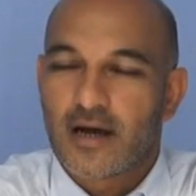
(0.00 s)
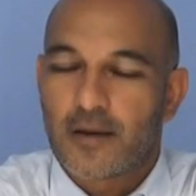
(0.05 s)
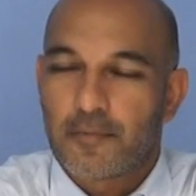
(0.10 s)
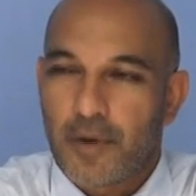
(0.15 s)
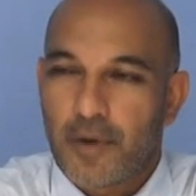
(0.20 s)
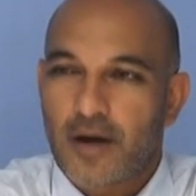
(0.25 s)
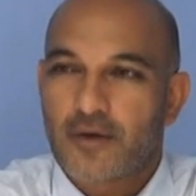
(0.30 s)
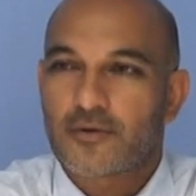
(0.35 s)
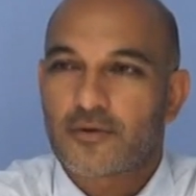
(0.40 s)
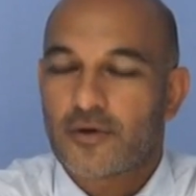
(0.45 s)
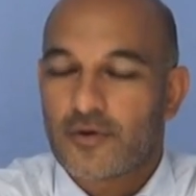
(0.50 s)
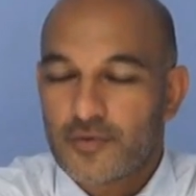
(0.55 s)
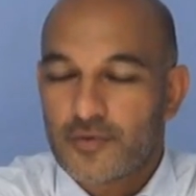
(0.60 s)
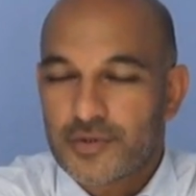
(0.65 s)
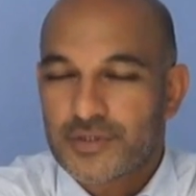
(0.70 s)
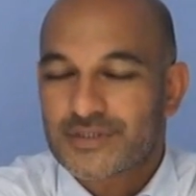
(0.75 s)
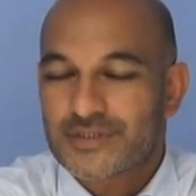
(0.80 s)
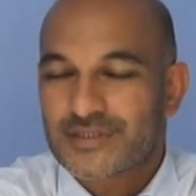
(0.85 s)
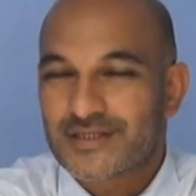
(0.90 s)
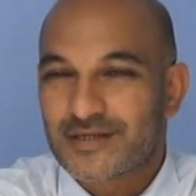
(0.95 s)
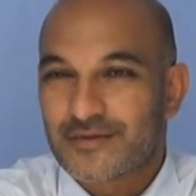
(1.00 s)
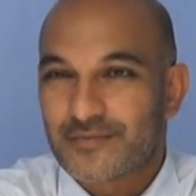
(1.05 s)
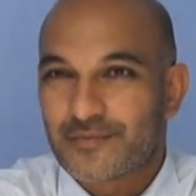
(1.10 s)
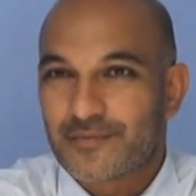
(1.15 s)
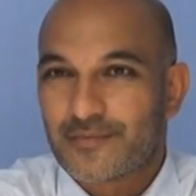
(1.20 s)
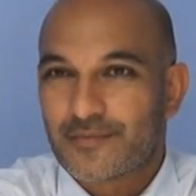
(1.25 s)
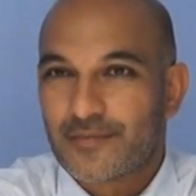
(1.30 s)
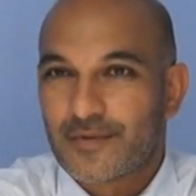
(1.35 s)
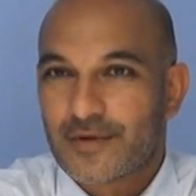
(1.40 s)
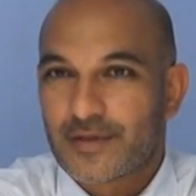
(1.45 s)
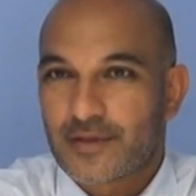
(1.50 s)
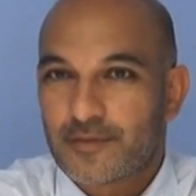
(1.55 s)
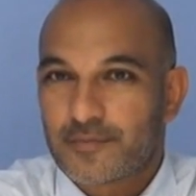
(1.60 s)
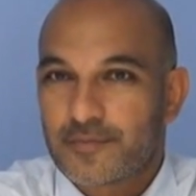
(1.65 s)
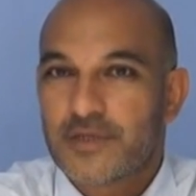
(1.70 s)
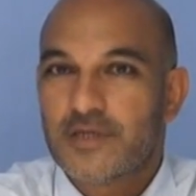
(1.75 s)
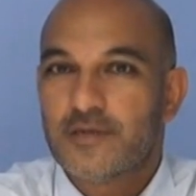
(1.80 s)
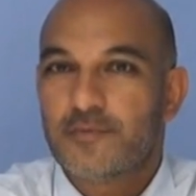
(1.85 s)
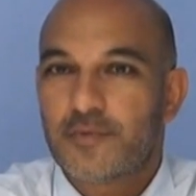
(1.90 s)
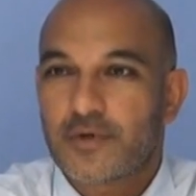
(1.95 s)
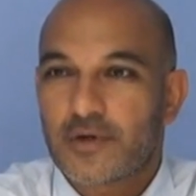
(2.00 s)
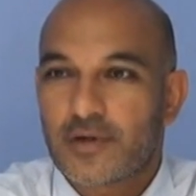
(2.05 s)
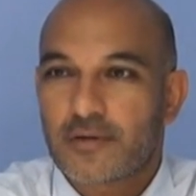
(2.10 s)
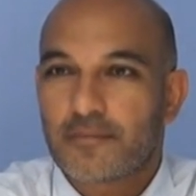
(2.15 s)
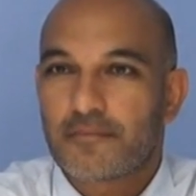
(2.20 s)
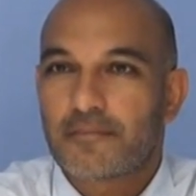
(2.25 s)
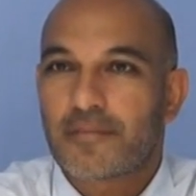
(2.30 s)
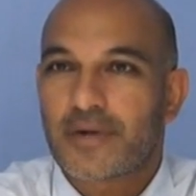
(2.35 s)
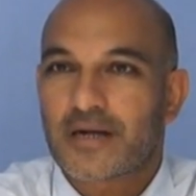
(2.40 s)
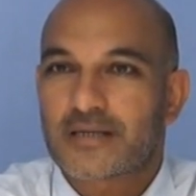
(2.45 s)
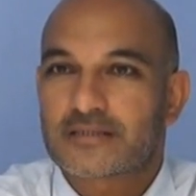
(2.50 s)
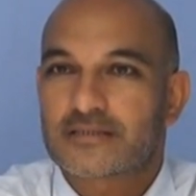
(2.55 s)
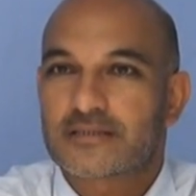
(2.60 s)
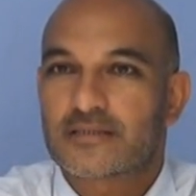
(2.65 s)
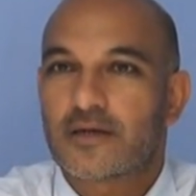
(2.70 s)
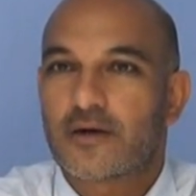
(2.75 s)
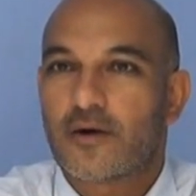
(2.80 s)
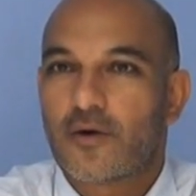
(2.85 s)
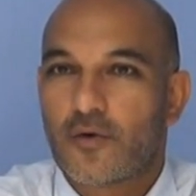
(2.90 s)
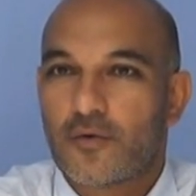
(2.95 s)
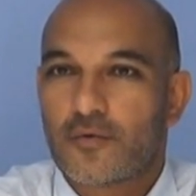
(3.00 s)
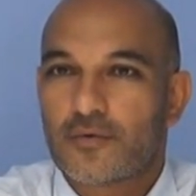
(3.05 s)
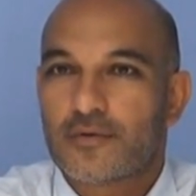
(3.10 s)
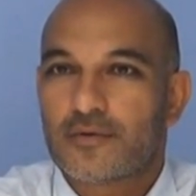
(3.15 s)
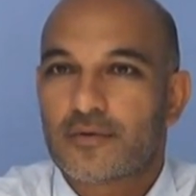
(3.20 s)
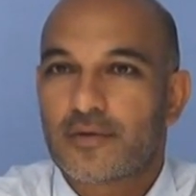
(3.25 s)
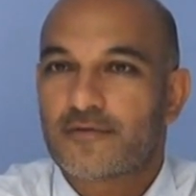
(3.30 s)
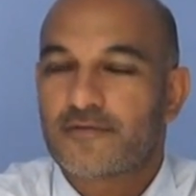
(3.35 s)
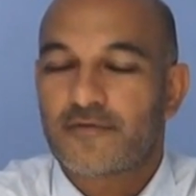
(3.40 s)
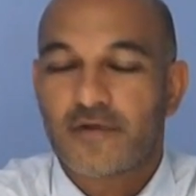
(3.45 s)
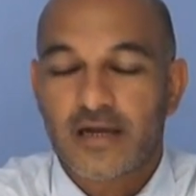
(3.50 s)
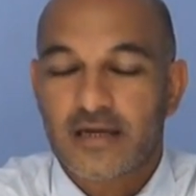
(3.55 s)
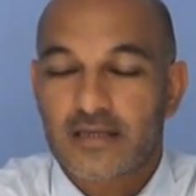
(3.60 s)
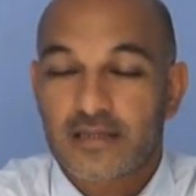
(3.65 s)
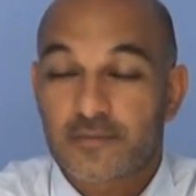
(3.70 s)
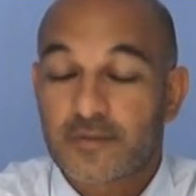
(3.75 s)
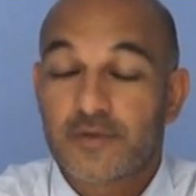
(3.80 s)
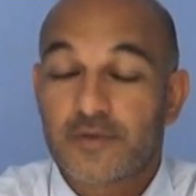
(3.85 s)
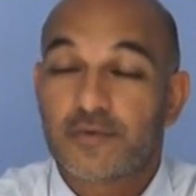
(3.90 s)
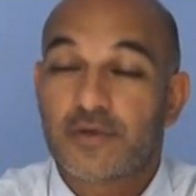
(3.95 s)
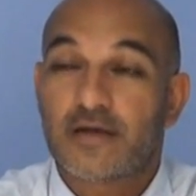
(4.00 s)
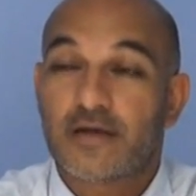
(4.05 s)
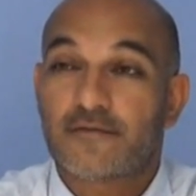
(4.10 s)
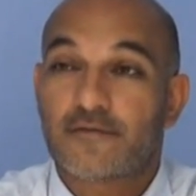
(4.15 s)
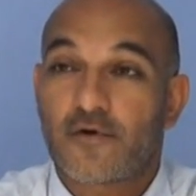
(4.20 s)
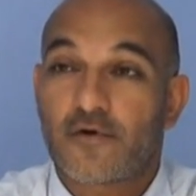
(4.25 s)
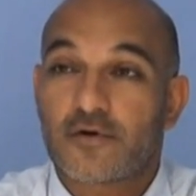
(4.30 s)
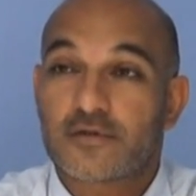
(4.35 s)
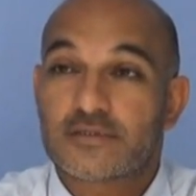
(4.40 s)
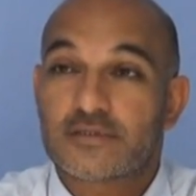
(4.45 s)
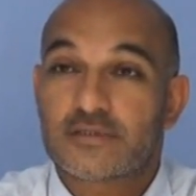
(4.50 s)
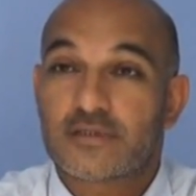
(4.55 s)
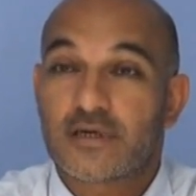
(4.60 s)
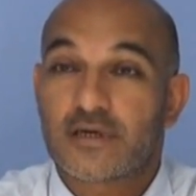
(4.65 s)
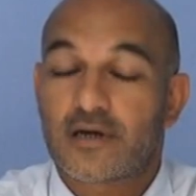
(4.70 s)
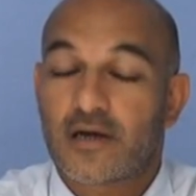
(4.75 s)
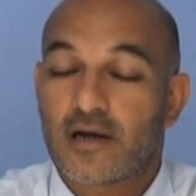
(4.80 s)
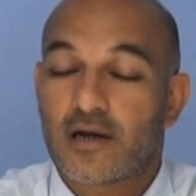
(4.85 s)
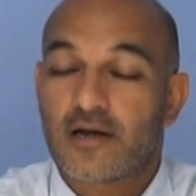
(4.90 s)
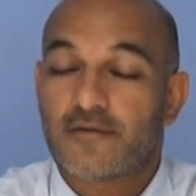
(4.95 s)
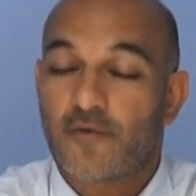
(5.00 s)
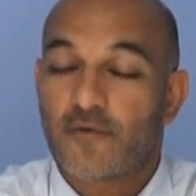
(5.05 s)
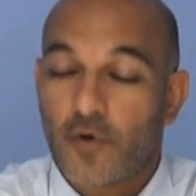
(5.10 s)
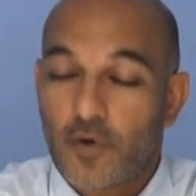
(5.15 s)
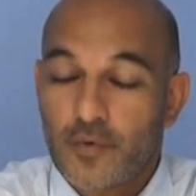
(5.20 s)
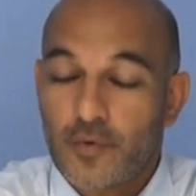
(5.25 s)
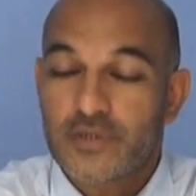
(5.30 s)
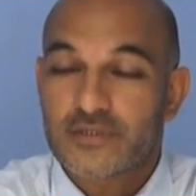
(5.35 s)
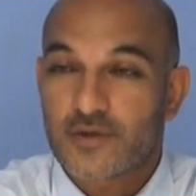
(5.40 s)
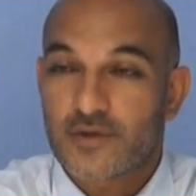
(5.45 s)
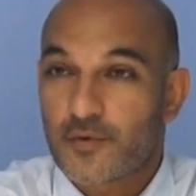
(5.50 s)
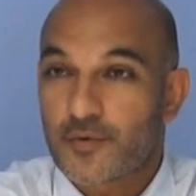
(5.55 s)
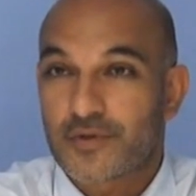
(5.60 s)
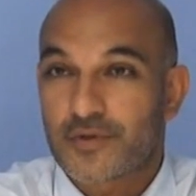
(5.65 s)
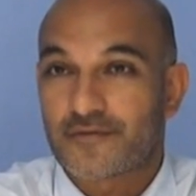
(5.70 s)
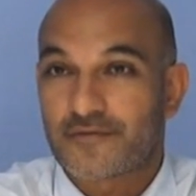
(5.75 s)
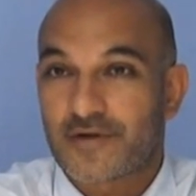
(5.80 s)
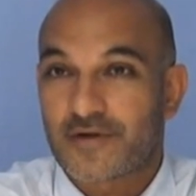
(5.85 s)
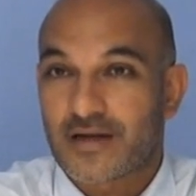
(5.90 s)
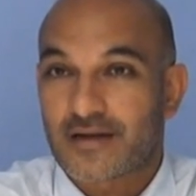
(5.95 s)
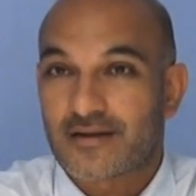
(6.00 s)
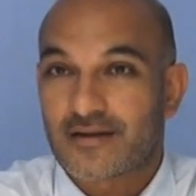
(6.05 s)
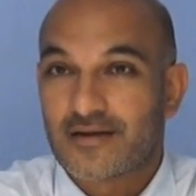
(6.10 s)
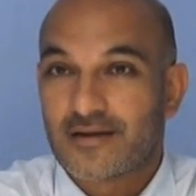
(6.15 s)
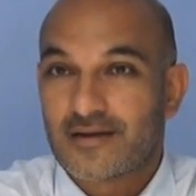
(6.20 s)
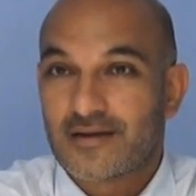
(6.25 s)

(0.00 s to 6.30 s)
about ownership. The people must own the flag. The people have always owned the flag.